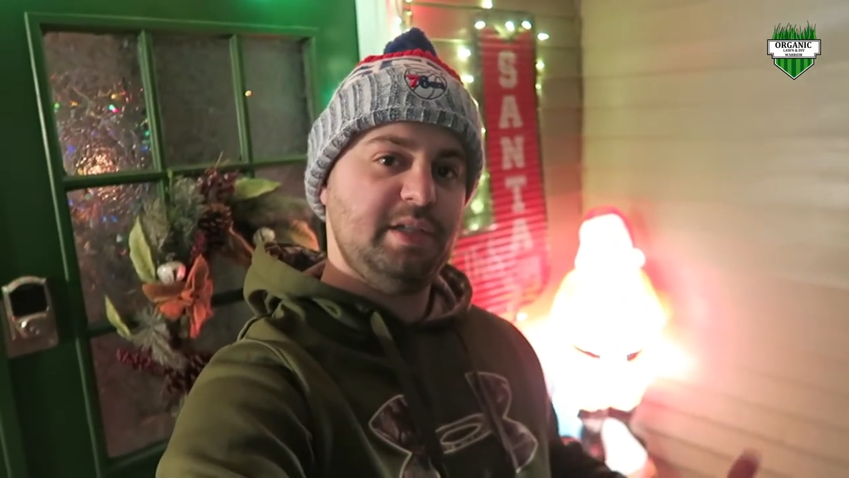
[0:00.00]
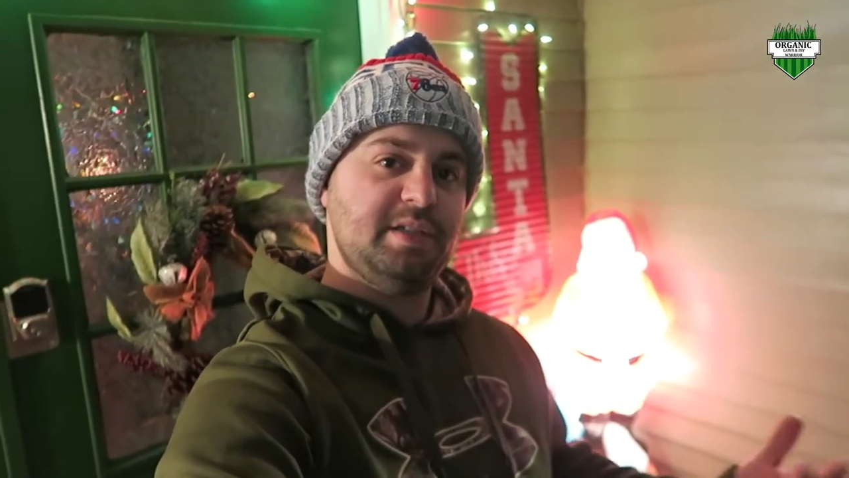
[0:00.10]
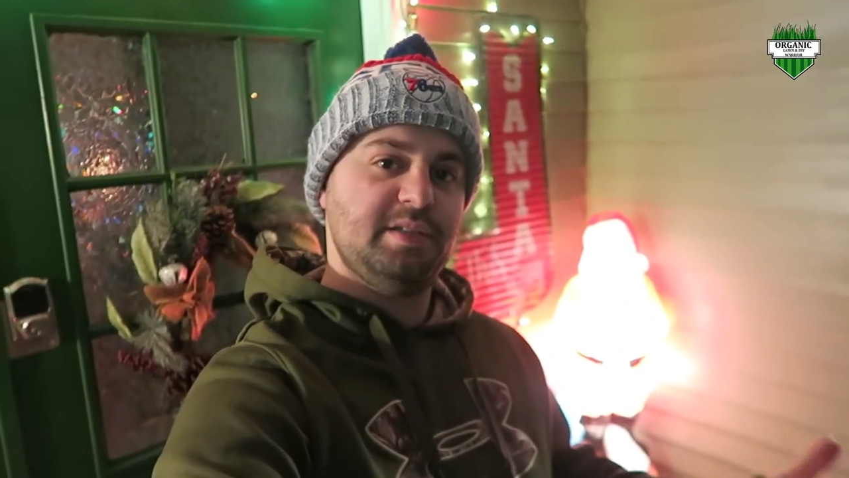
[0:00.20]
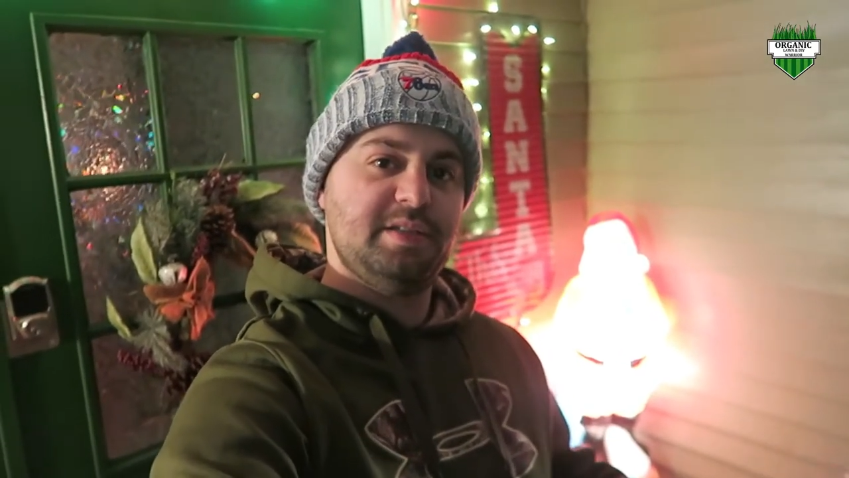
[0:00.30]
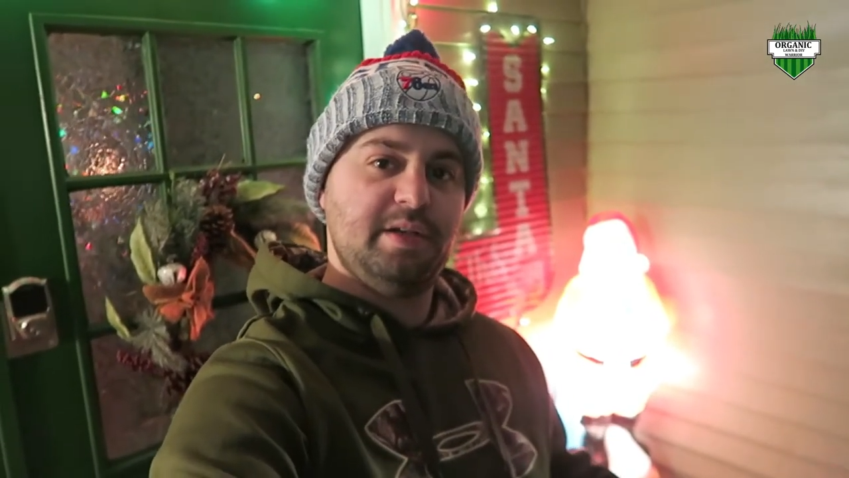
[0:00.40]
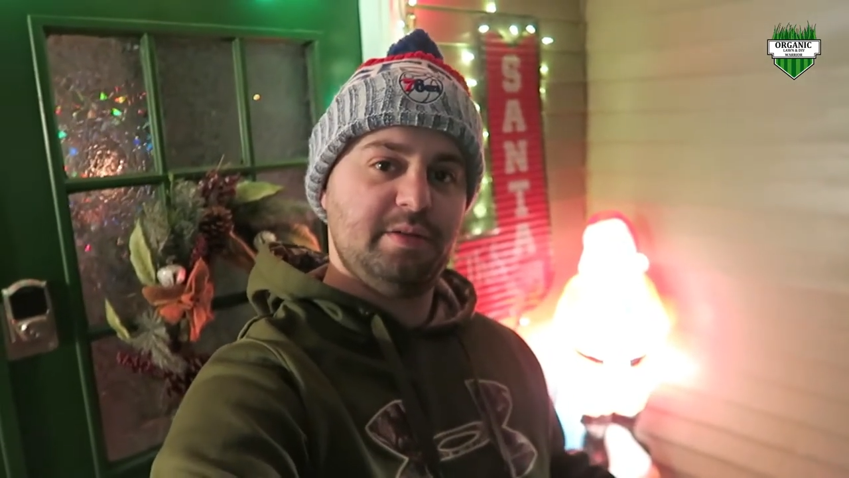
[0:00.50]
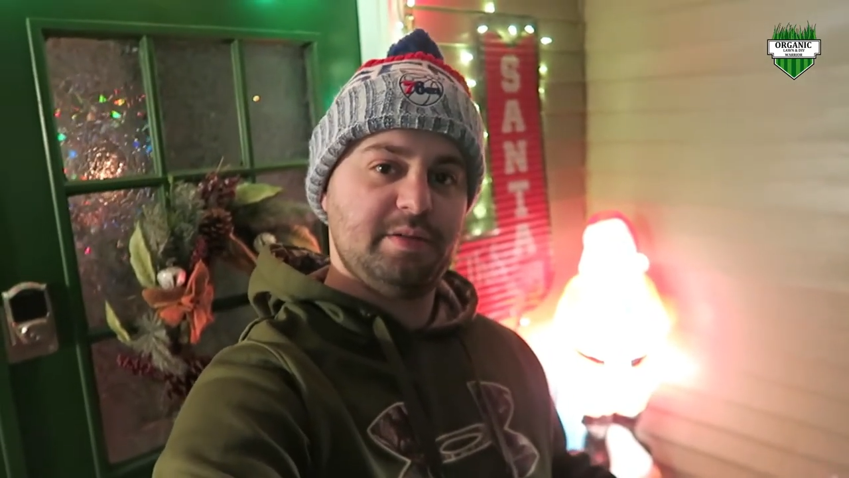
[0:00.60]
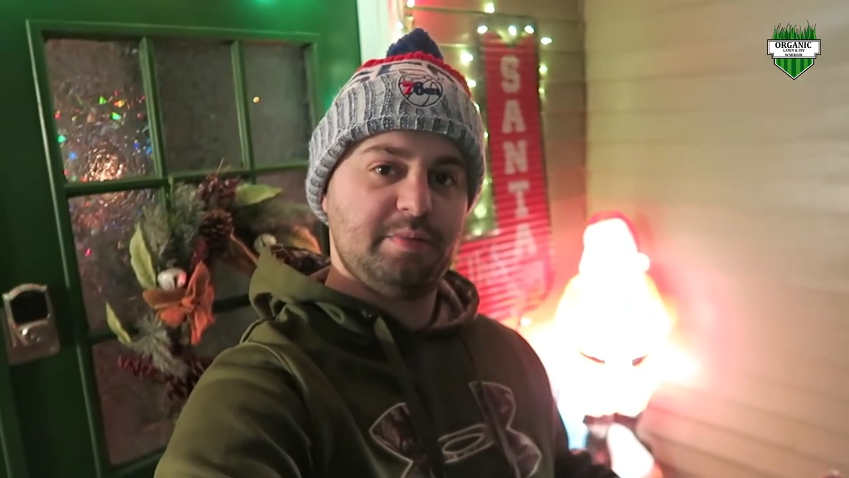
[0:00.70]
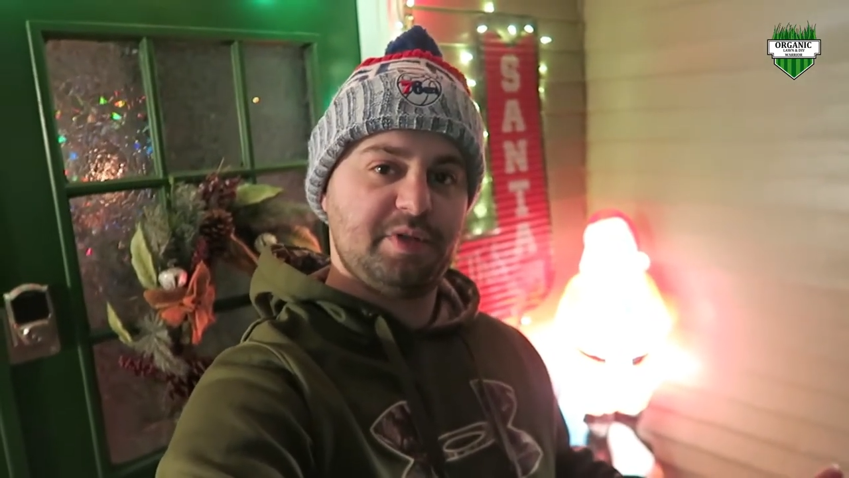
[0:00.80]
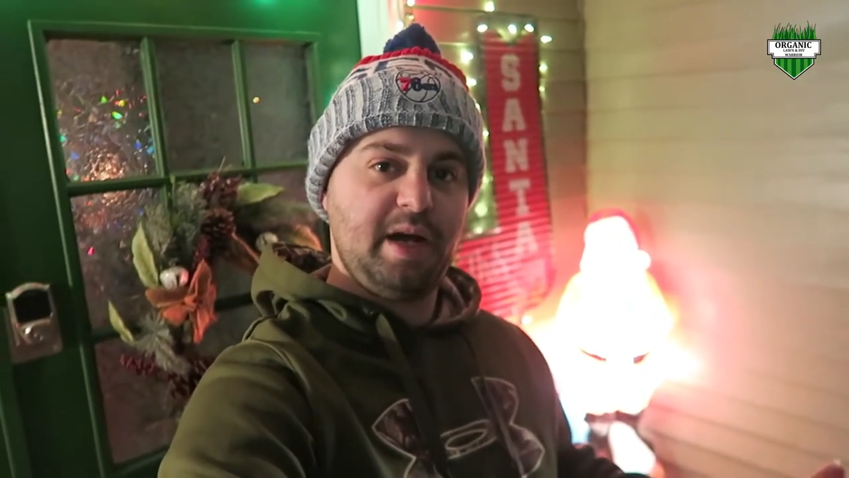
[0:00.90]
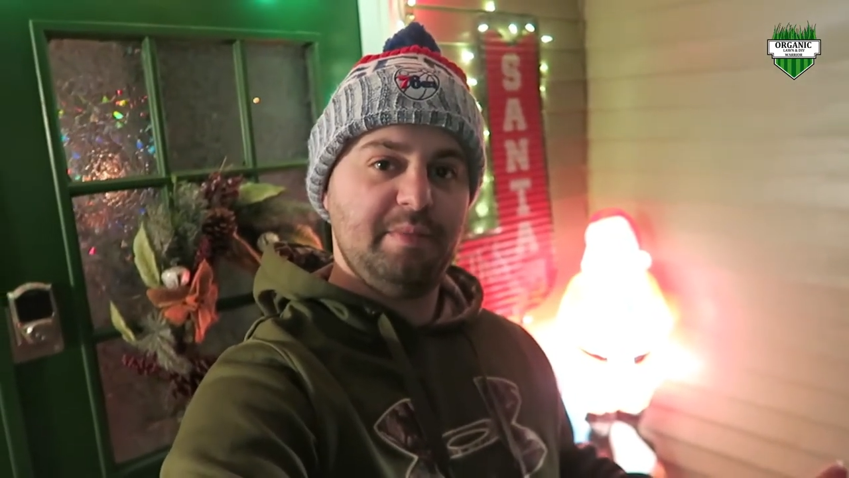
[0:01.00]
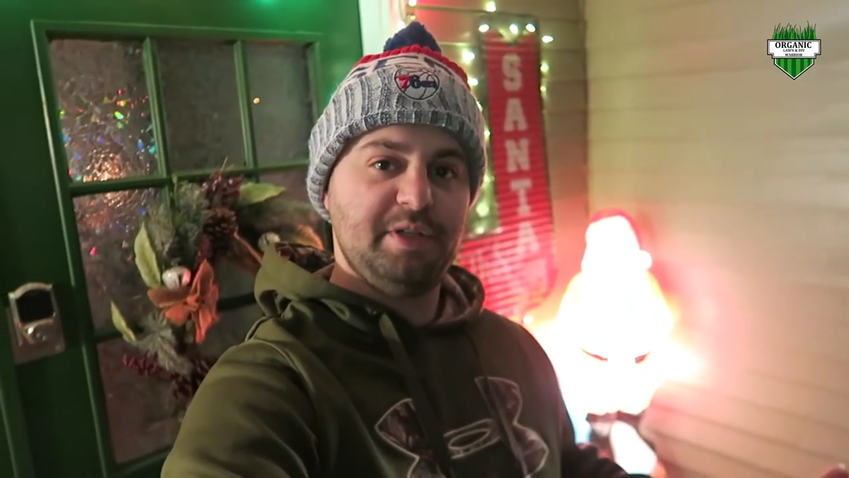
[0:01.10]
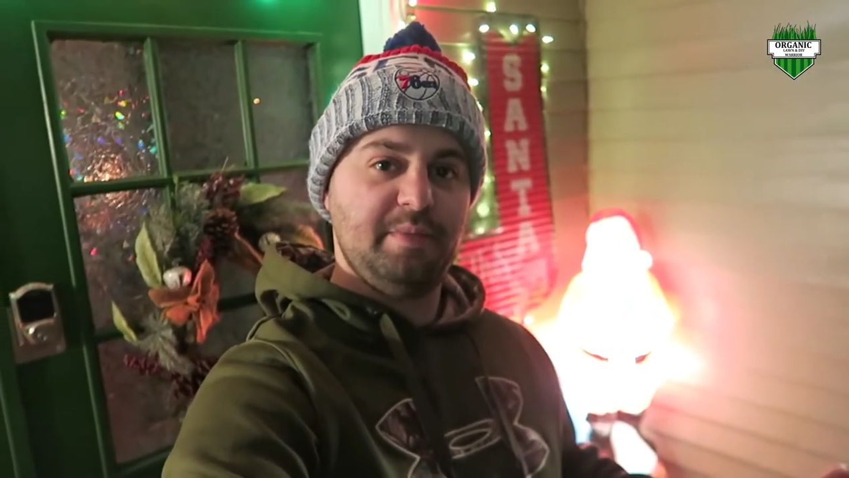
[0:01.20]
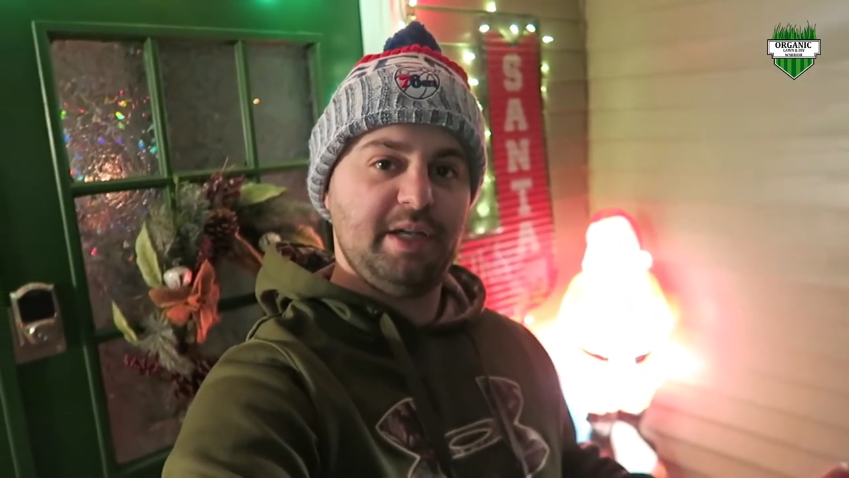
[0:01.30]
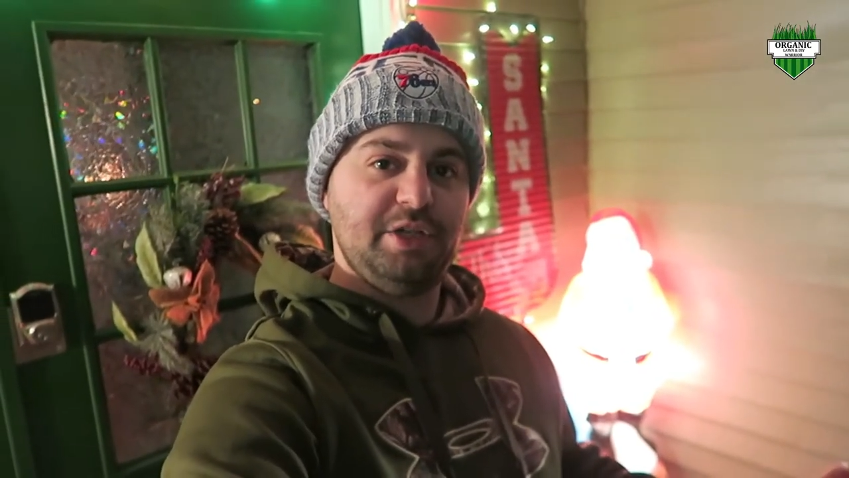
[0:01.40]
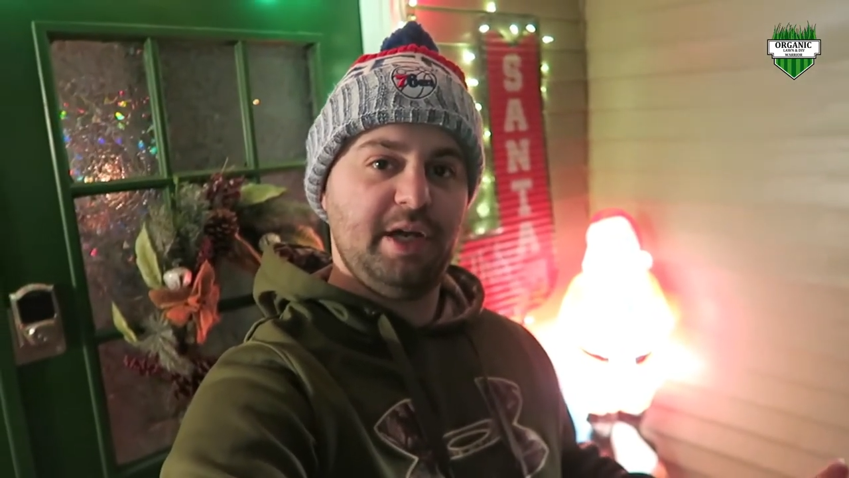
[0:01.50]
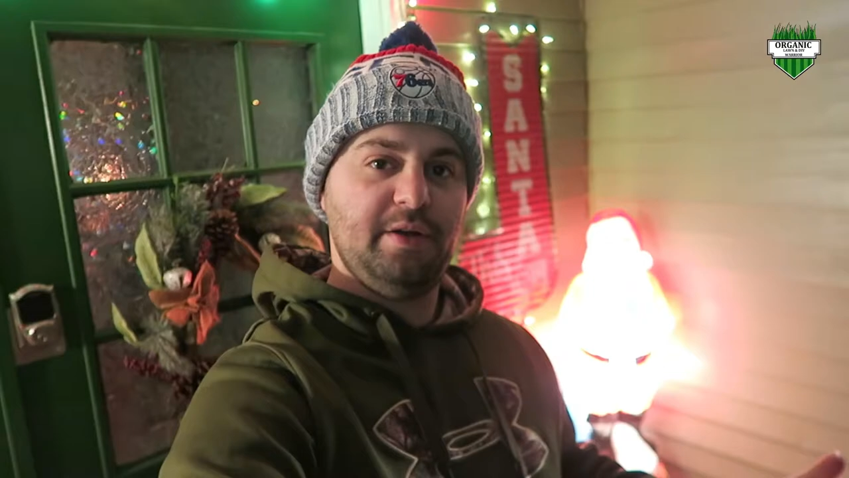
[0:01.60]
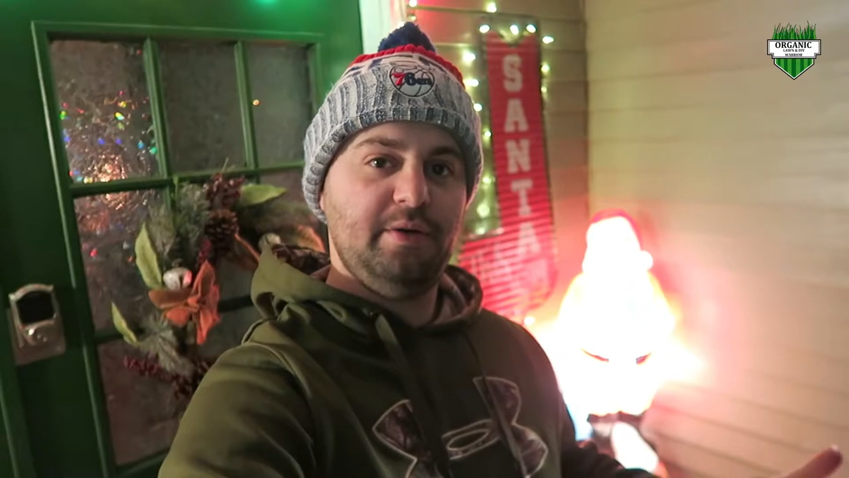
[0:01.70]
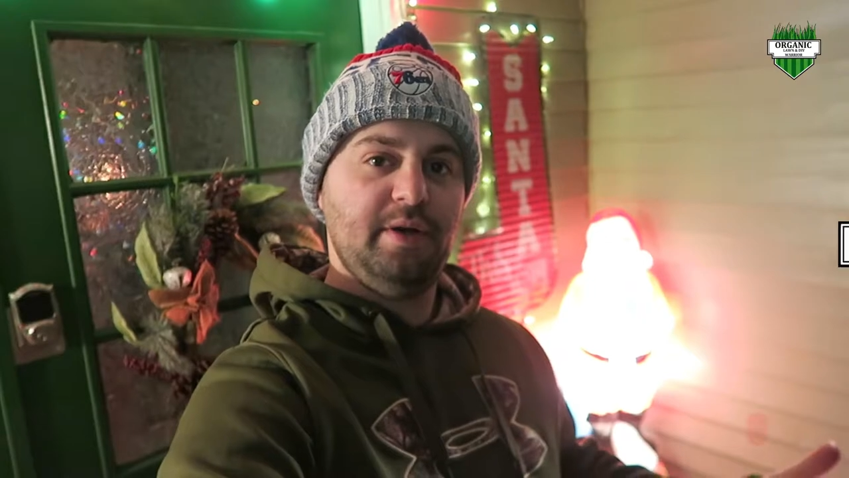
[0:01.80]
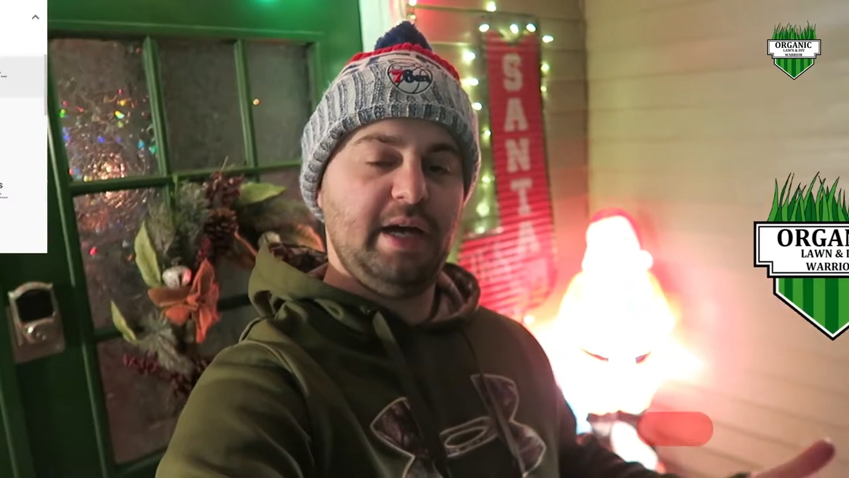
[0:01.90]
please consider subscribing to my
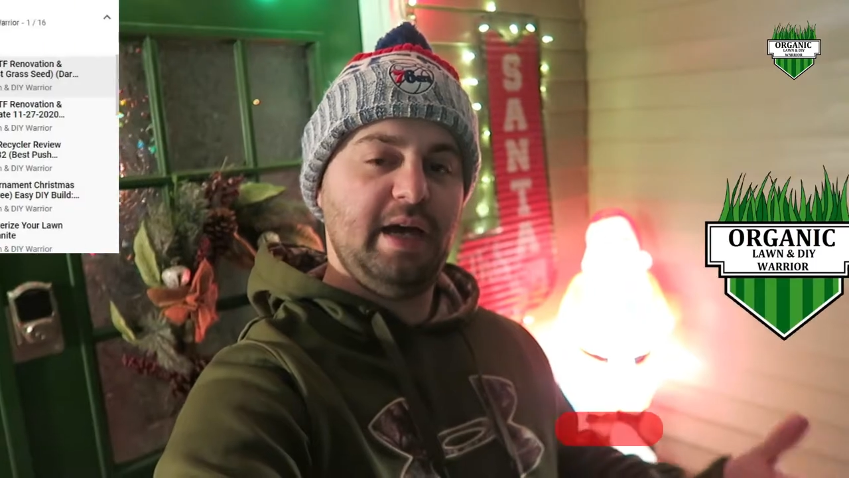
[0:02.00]
channel.